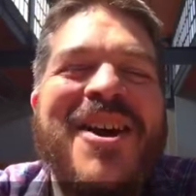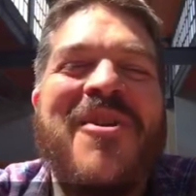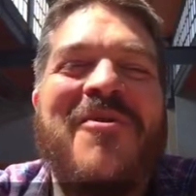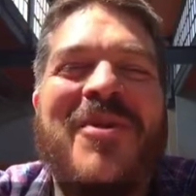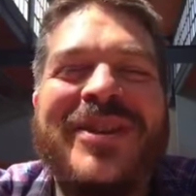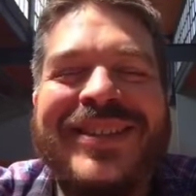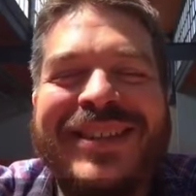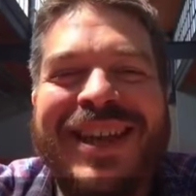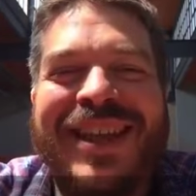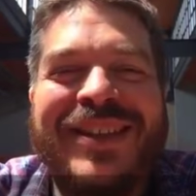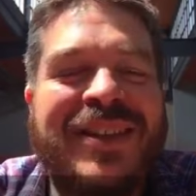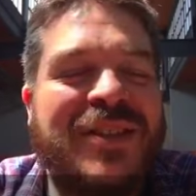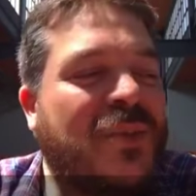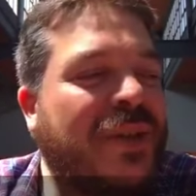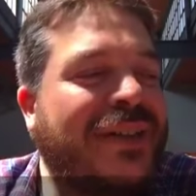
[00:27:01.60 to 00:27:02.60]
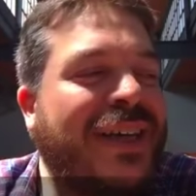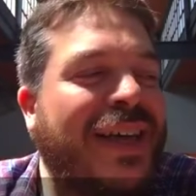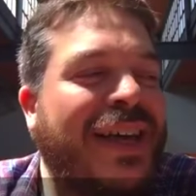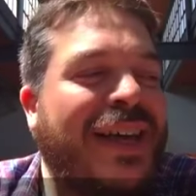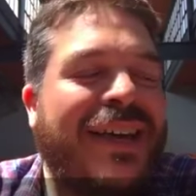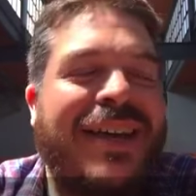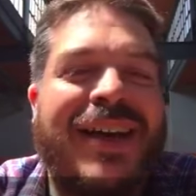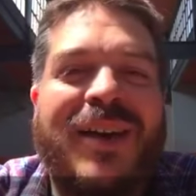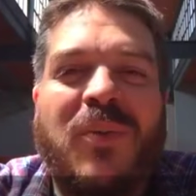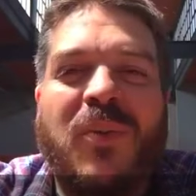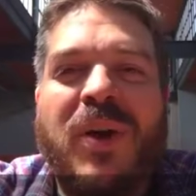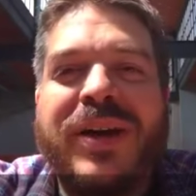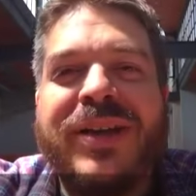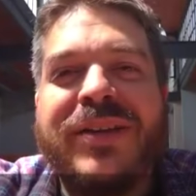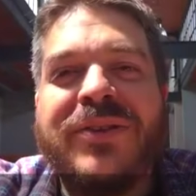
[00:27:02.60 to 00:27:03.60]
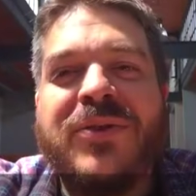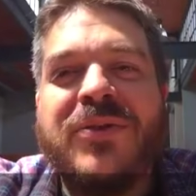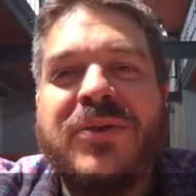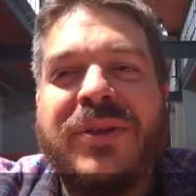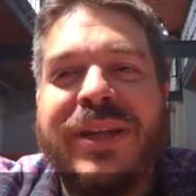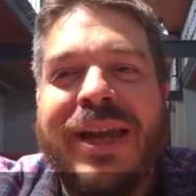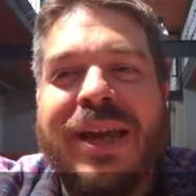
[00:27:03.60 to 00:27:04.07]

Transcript: this was what is Google